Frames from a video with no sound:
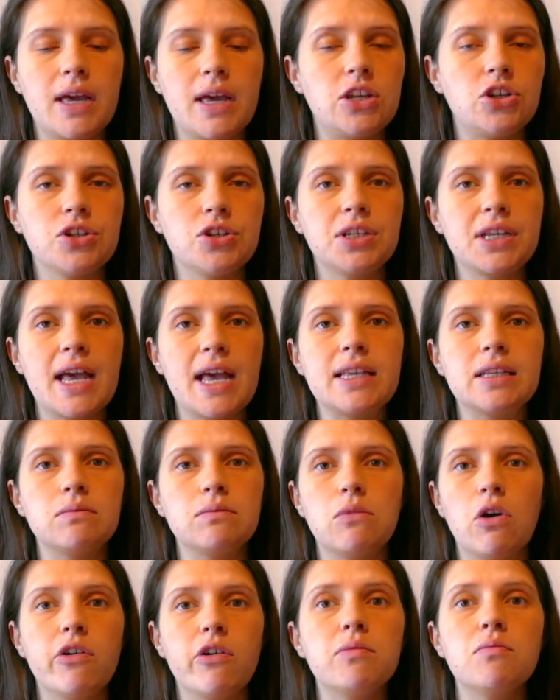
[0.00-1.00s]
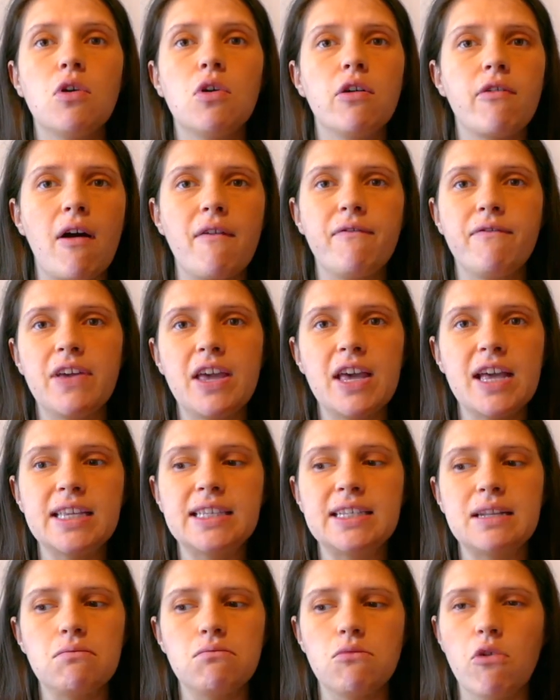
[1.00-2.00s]
it just gets more and more
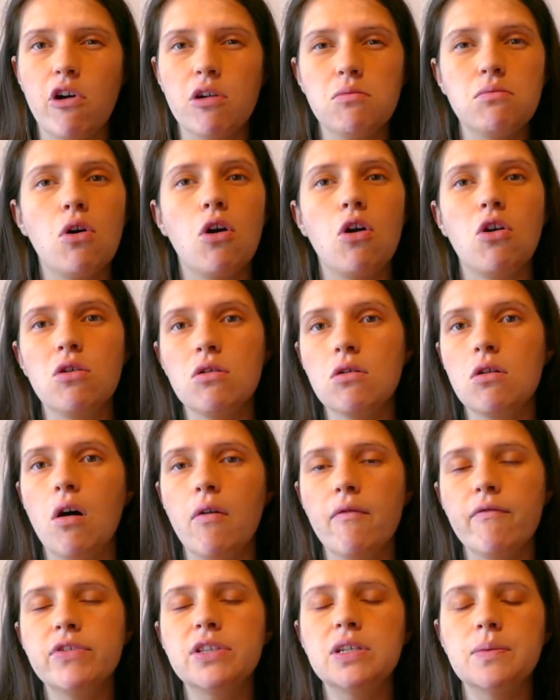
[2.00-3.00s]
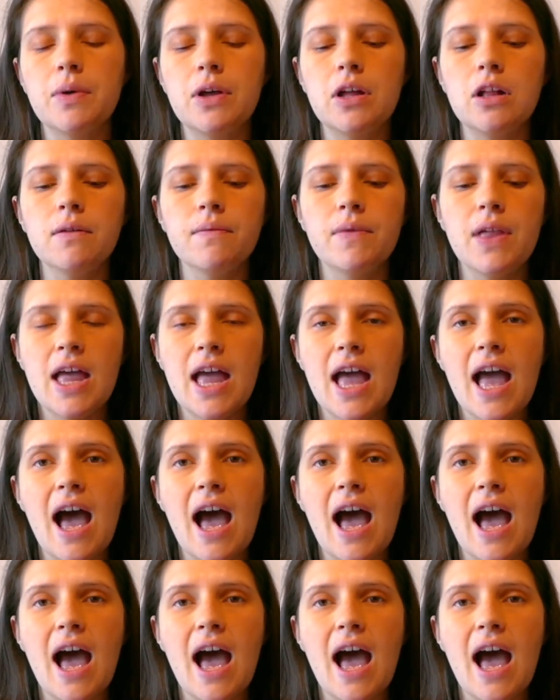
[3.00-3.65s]
obvious and more uncomfortable.